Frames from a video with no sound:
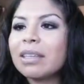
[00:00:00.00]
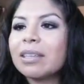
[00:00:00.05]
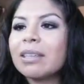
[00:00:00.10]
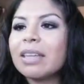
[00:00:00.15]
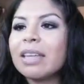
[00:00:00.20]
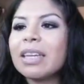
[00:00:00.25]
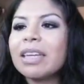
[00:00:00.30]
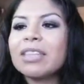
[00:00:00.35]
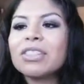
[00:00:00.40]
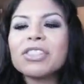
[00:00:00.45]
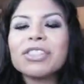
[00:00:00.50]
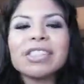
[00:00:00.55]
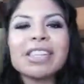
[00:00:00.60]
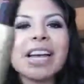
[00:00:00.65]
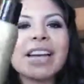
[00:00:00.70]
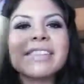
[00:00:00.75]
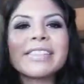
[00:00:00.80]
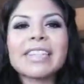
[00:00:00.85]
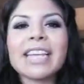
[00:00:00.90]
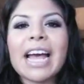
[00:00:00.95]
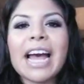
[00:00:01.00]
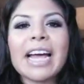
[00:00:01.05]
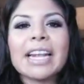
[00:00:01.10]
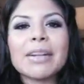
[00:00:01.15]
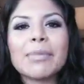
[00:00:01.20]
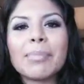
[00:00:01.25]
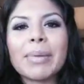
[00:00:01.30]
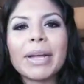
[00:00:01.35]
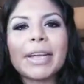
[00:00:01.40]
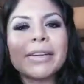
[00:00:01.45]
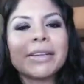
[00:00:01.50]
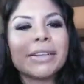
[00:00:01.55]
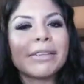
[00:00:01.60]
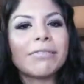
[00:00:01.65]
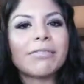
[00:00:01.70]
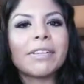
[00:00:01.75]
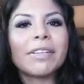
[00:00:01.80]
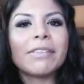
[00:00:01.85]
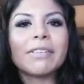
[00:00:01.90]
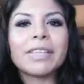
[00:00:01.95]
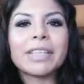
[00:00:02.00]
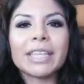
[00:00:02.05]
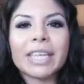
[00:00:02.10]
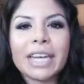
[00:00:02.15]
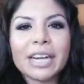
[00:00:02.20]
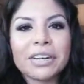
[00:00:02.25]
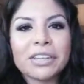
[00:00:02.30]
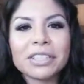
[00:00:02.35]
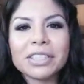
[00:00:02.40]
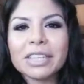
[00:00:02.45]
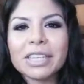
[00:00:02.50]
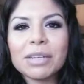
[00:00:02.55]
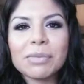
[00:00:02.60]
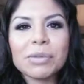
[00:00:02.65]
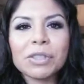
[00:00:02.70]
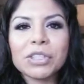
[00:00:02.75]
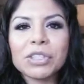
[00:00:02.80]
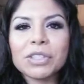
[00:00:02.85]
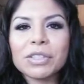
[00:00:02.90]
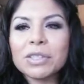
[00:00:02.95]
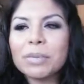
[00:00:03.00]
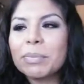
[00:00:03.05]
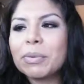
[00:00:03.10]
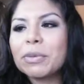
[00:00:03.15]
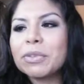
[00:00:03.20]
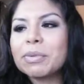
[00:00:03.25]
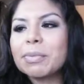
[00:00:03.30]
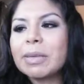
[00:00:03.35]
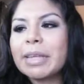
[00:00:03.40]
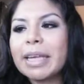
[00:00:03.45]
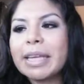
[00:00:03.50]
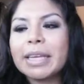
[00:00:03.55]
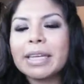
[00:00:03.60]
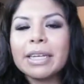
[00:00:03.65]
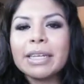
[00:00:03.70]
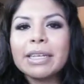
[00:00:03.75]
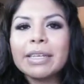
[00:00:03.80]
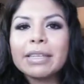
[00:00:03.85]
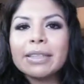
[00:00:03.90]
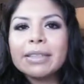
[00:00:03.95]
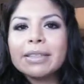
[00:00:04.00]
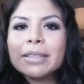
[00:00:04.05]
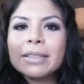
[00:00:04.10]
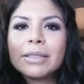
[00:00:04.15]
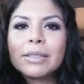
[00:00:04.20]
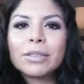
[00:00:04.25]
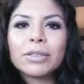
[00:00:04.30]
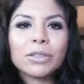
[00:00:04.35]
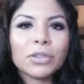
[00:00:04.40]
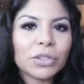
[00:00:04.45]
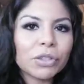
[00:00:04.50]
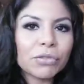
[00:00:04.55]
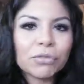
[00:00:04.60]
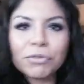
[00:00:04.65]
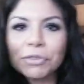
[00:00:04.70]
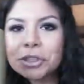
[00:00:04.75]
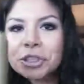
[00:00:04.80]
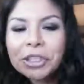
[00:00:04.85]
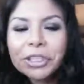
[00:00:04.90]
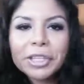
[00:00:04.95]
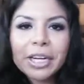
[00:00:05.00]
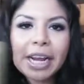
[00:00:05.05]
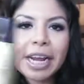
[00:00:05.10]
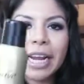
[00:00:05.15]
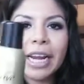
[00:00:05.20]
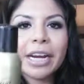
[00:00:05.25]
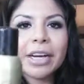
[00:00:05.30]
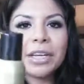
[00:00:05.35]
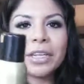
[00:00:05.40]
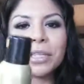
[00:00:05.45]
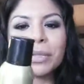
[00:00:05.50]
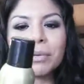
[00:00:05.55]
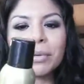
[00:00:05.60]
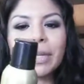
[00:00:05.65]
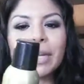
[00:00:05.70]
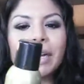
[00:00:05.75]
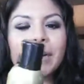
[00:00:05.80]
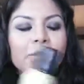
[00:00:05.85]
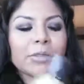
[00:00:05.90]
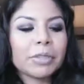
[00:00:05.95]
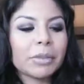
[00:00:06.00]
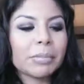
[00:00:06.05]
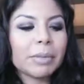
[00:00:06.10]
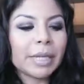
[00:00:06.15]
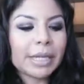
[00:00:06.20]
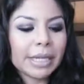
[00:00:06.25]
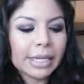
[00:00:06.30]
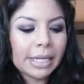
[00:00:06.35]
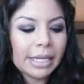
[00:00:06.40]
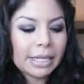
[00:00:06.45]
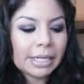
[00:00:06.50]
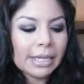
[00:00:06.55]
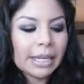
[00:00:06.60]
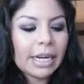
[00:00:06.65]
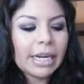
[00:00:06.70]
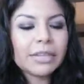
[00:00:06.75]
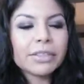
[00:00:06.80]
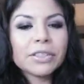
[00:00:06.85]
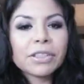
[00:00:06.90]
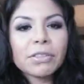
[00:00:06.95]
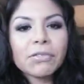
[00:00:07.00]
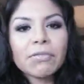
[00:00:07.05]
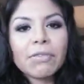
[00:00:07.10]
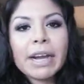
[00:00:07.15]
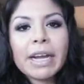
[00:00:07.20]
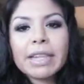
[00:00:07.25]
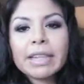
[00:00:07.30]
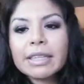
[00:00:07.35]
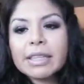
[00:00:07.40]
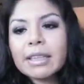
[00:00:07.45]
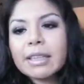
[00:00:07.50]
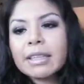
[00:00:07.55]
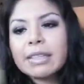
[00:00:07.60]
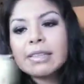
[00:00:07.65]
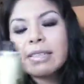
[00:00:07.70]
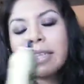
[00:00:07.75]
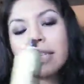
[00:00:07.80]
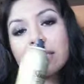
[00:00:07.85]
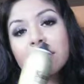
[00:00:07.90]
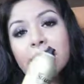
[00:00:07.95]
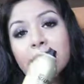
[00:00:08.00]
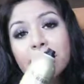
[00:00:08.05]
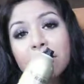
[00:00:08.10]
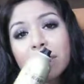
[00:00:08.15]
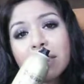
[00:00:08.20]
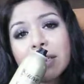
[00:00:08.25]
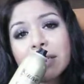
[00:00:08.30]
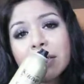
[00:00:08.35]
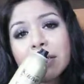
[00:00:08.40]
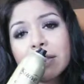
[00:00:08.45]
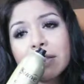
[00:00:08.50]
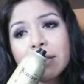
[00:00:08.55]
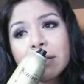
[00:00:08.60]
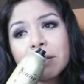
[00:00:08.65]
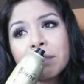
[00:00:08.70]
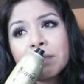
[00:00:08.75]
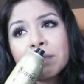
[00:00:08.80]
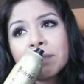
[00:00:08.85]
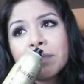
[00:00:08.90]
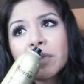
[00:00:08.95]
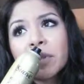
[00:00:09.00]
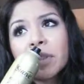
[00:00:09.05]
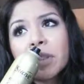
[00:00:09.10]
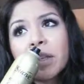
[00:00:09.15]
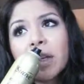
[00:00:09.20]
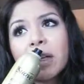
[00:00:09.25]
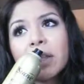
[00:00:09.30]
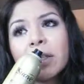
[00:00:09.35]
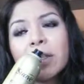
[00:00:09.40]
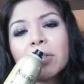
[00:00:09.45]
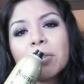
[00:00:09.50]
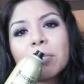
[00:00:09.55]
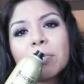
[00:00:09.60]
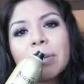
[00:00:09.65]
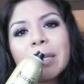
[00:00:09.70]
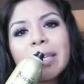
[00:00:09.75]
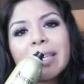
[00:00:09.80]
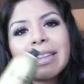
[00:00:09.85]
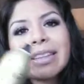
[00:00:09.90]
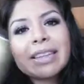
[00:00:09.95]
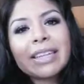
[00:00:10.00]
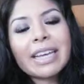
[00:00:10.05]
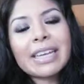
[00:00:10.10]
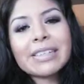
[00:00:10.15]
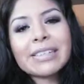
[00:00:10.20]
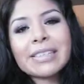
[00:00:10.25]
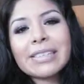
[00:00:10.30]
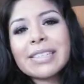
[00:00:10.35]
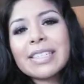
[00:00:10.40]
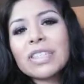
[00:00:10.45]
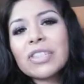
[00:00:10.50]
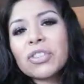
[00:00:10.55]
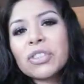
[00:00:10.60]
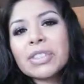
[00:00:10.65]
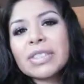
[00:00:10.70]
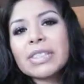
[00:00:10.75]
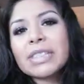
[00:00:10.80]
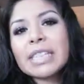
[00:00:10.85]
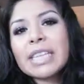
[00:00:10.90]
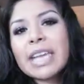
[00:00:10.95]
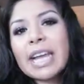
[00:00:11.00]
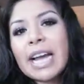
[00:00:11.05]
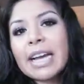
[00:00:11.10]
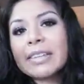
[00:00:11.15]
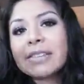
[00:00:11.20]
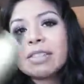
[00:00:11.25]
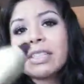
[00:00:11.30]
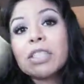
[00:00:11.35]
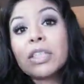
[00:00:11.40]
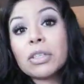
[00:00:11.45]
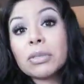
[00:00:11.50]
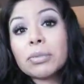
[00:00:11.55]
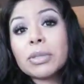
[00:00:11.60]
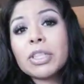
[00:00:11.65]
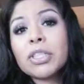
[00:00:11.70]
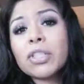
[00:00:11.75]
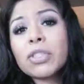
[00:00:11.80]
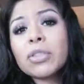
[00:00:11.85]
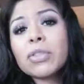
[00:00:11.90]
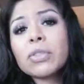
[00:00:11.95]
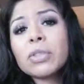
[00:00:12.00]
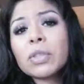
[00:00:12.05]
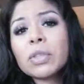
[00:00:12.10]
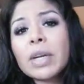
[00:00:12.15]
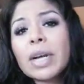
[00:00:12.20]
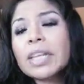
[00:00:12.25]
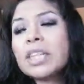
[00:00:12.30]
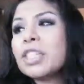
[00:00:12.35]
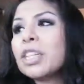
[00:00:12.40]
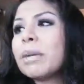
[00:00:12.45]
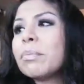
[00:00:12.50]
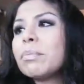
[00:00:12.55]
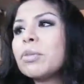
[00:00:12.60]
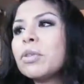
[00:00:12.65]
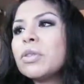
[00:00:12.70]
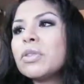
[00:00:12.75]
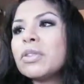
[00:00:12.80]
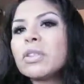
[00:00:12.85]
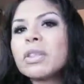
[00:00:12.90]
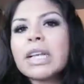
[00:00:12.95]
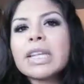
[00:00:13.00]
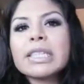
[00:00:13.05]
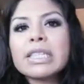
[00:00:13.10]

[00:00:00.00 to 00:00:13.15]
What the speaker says: It just has the added benefit of the keratin, which is supposed to be like good for your hair or whatever. But I also find that the scent of this is a little bit less citrusy as the original dry shampoo. So that's